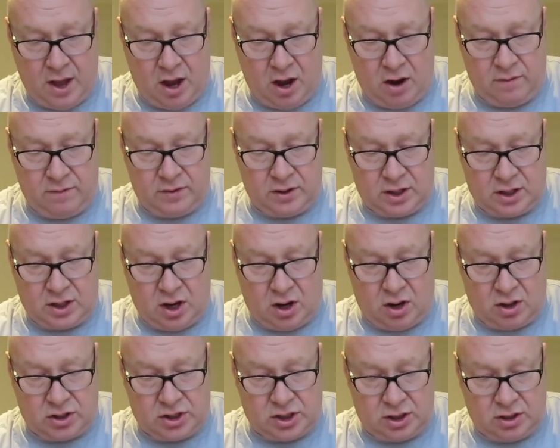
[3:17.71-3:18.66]
over the
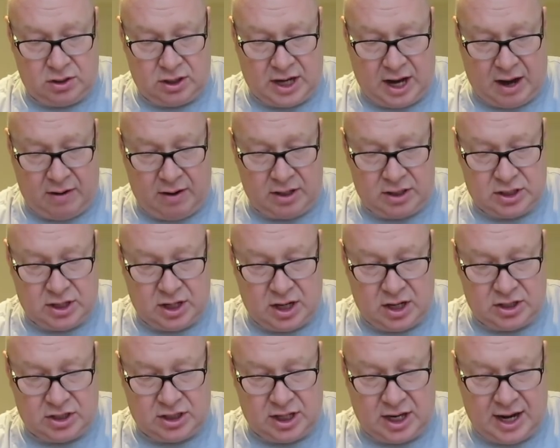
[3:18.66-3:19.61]
cartoon
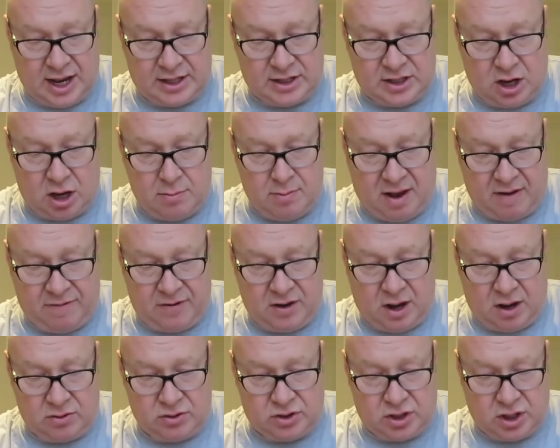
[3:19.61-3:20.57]
character Stiletto
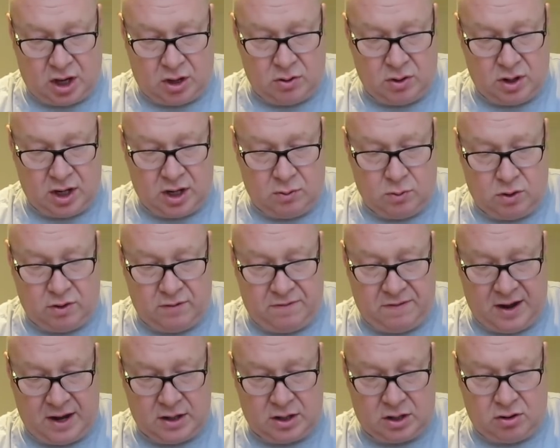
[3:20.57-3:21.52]
Mafioso, and it would
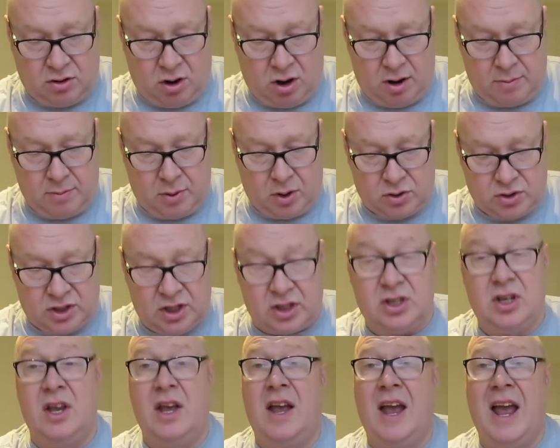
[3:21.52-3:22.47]
offend crime
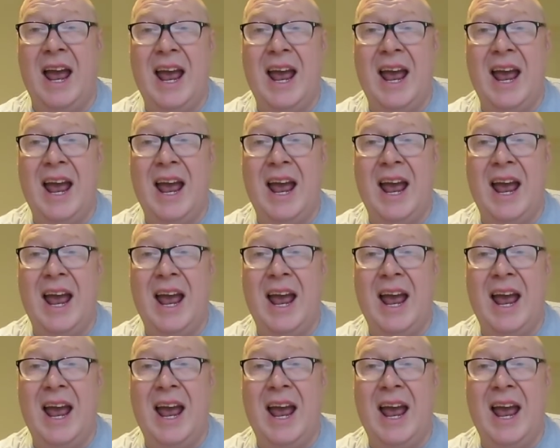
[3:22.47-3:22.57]
bosses.